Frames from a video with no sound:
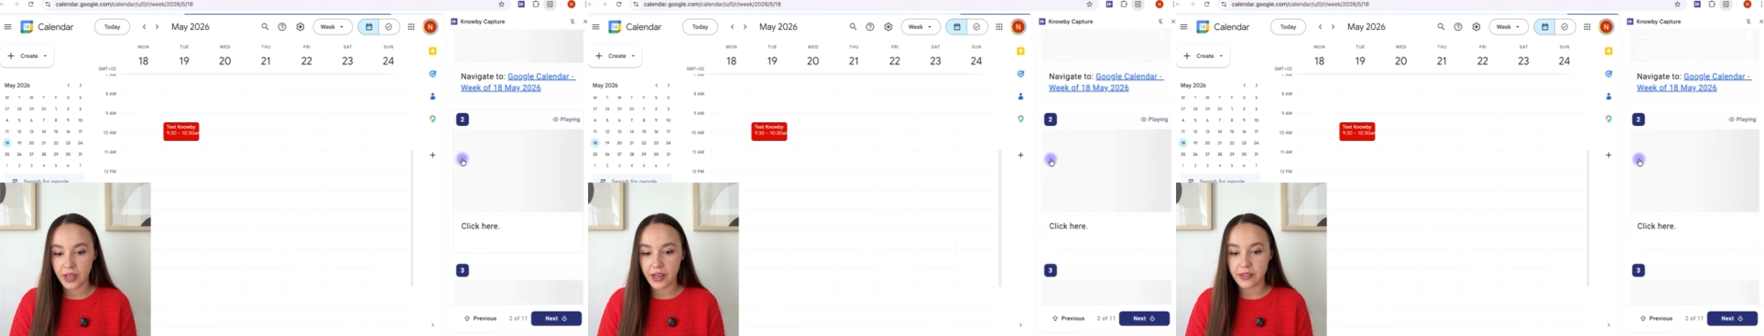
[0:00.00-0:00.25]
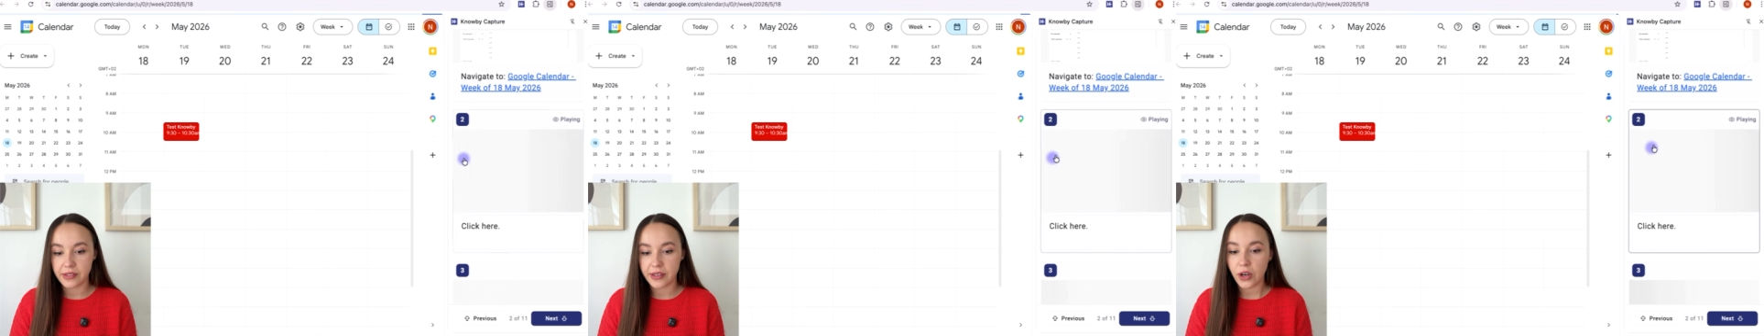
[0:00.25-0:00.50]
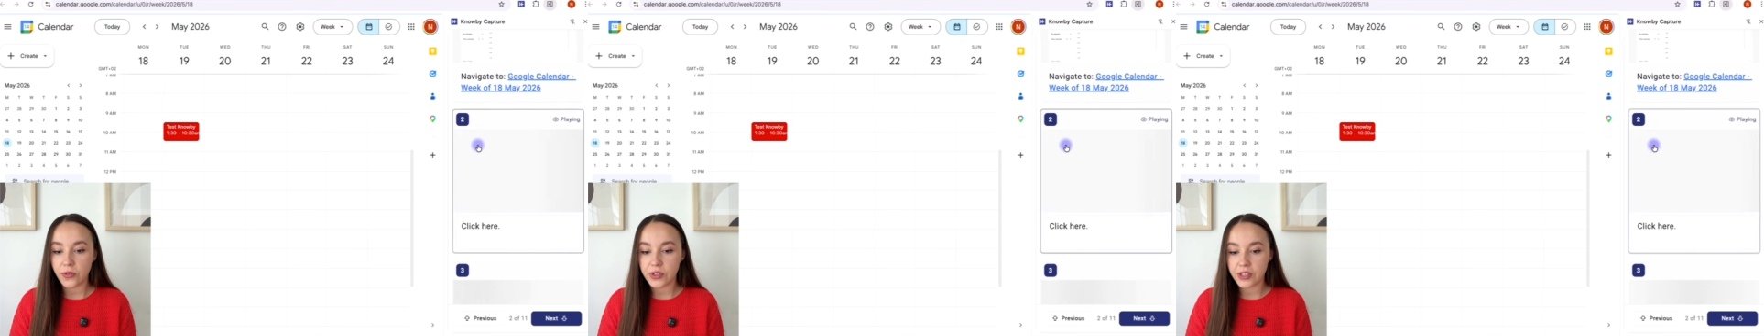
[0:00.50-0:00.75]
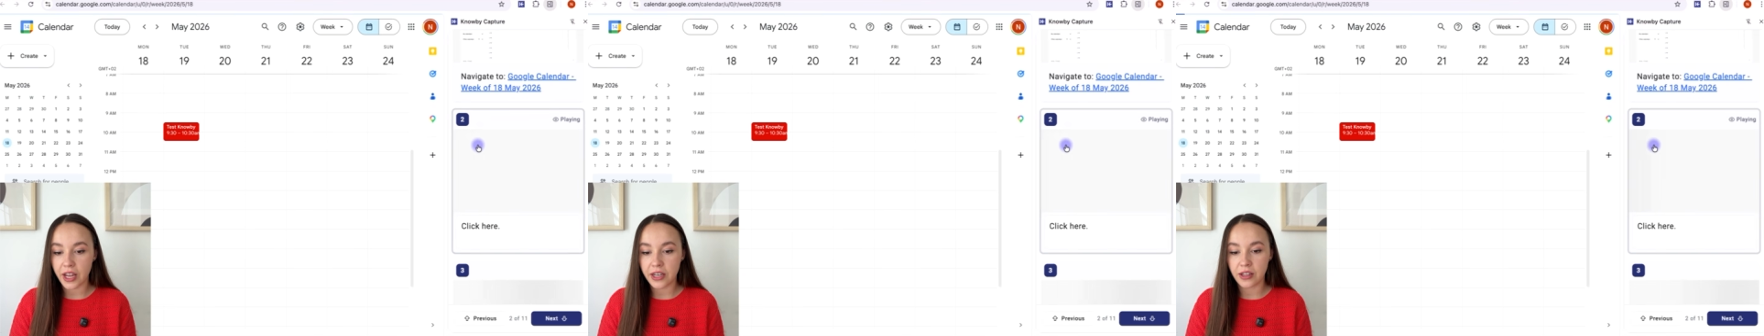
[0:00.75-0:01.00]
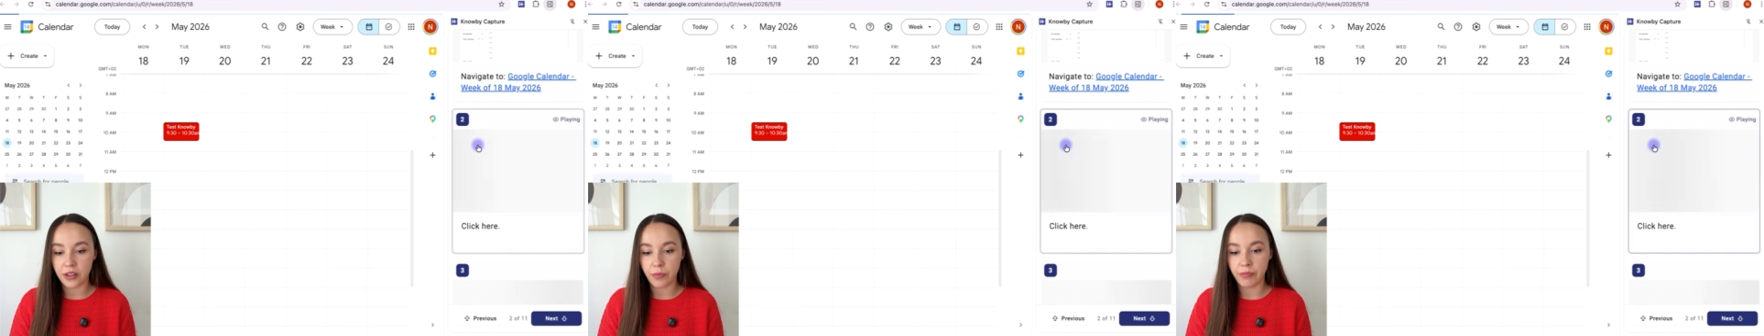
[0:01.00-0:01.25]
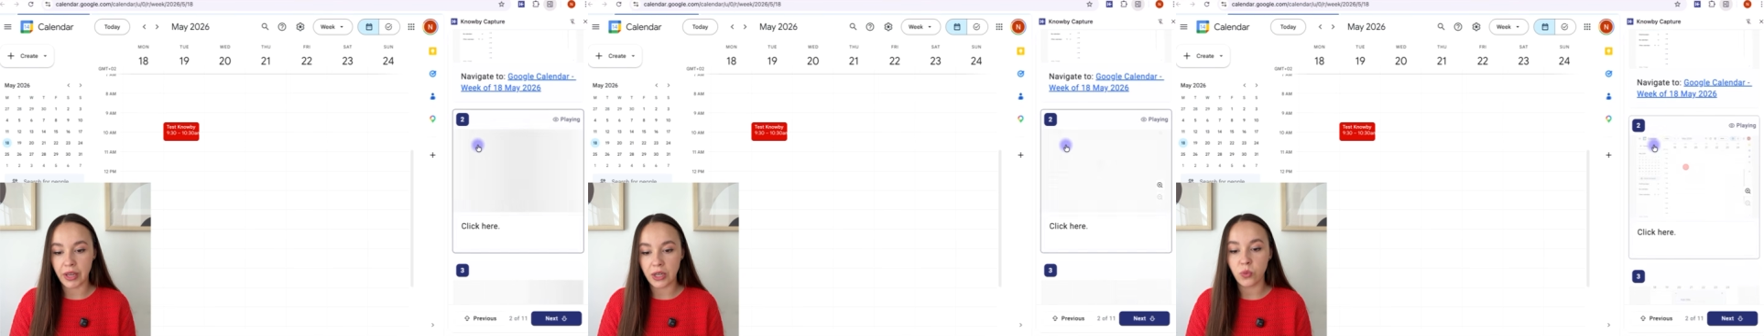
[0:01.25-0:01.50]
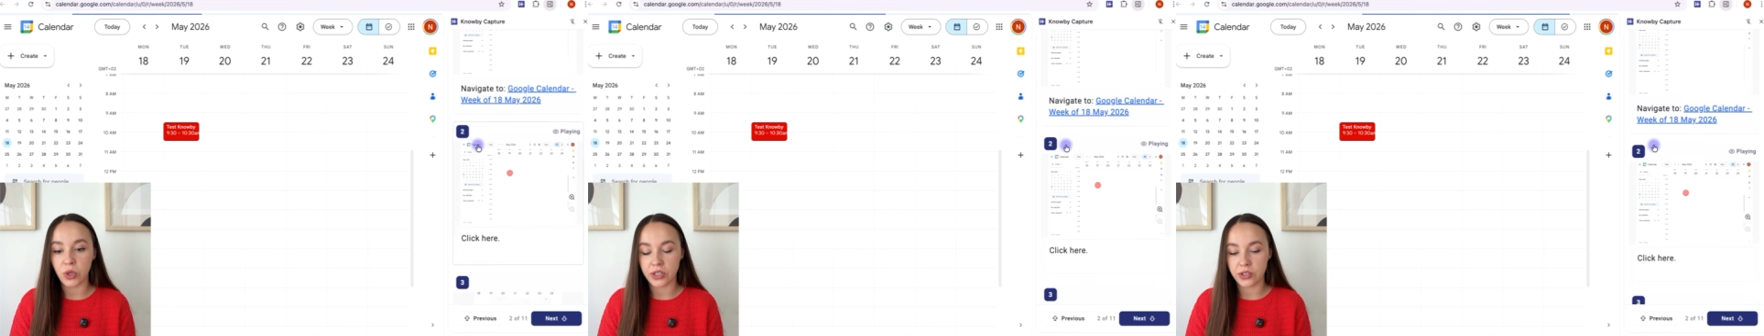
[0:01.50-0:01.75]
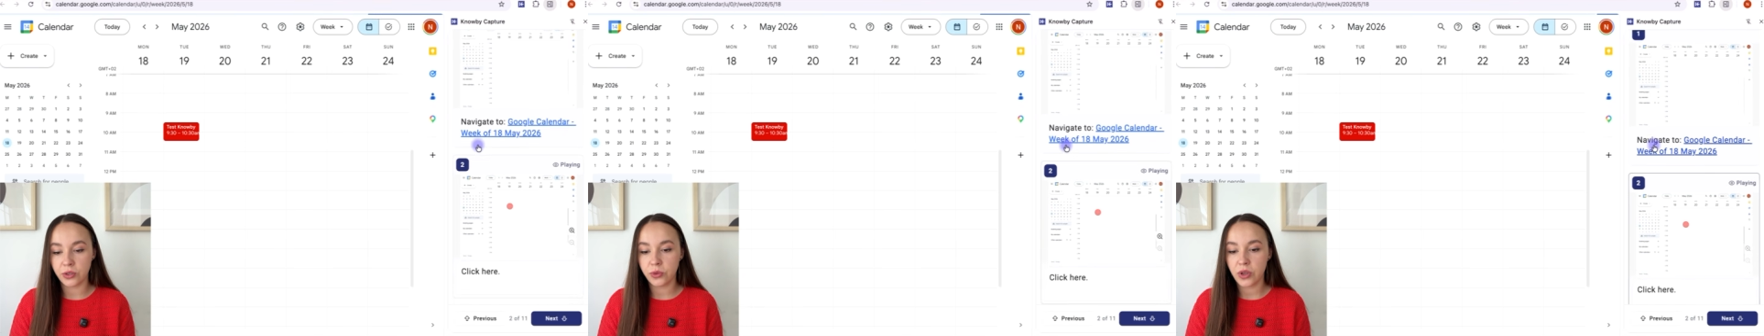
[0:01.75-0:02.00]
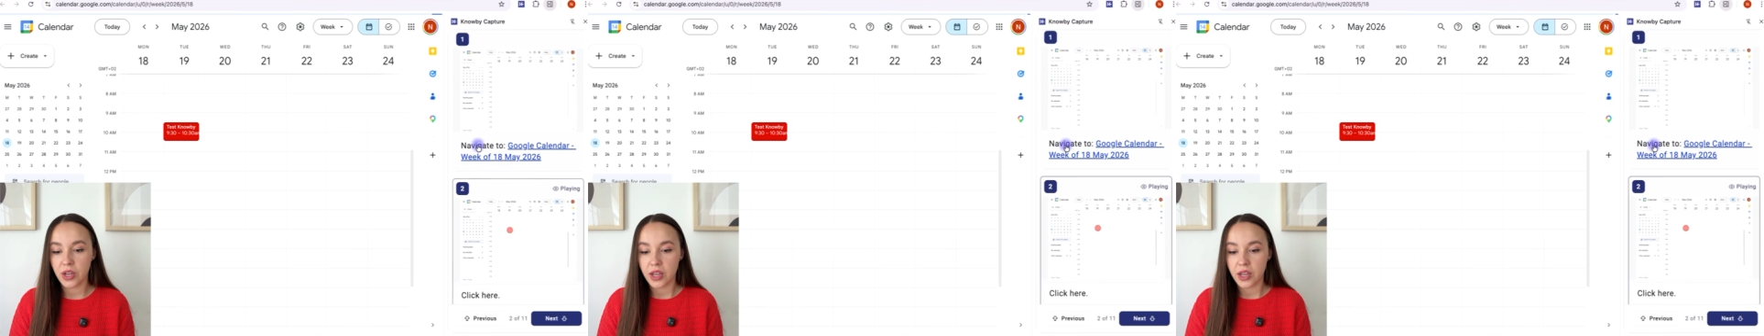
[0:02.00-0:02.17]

Instead of staying in the main window,